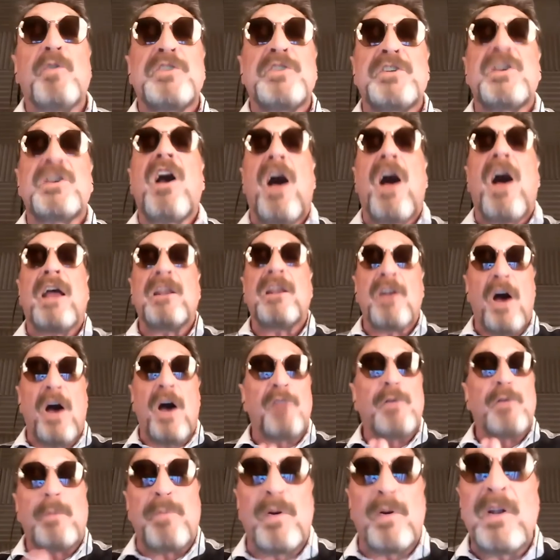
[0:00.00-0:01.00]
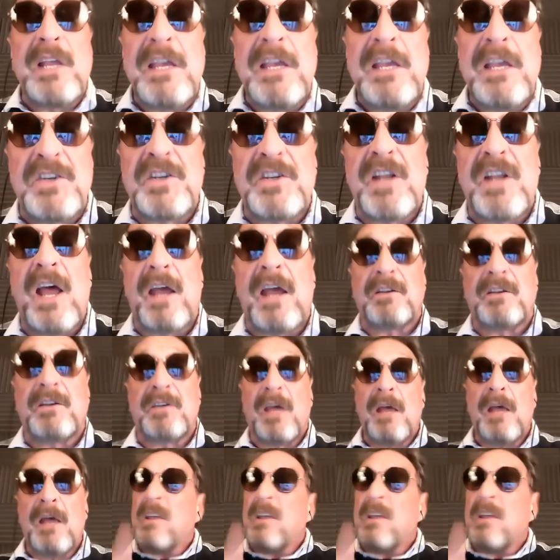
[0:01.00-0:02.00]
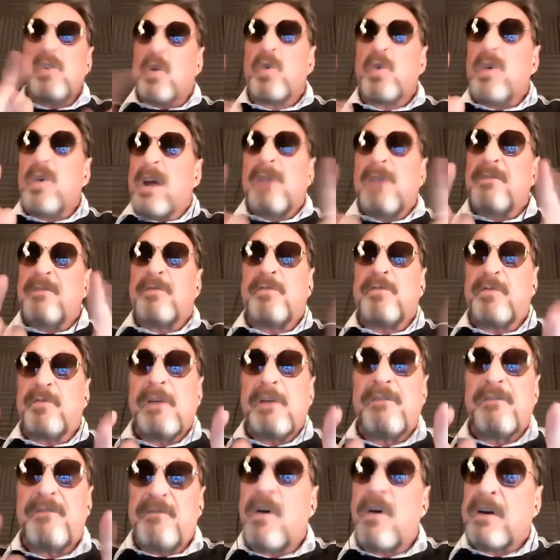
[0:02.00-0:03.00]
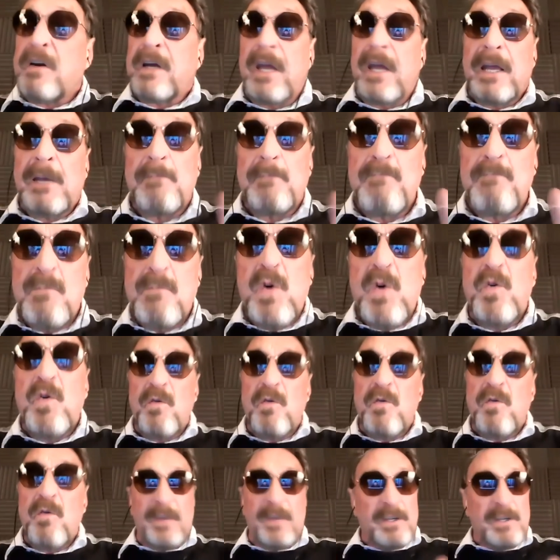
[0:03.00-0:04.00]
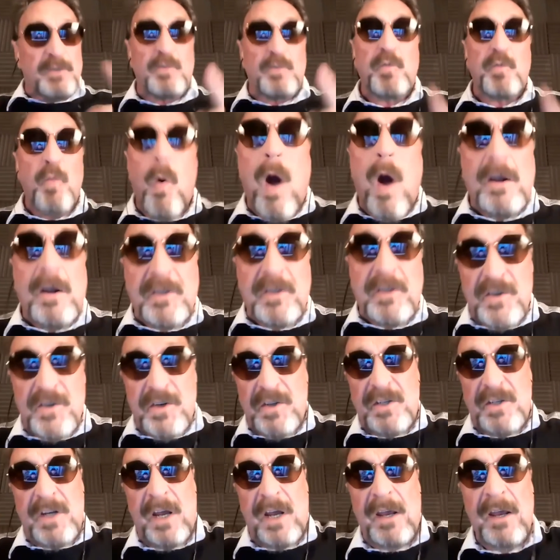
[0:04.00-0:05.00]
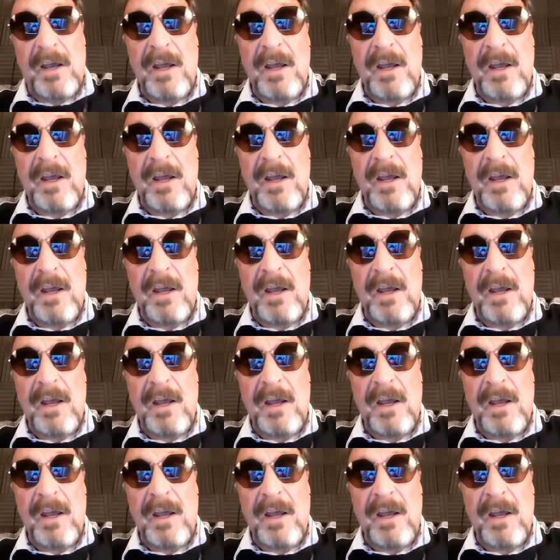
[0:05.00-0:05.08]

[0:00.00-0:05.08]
sign of a police state? Your every fucking move is watched.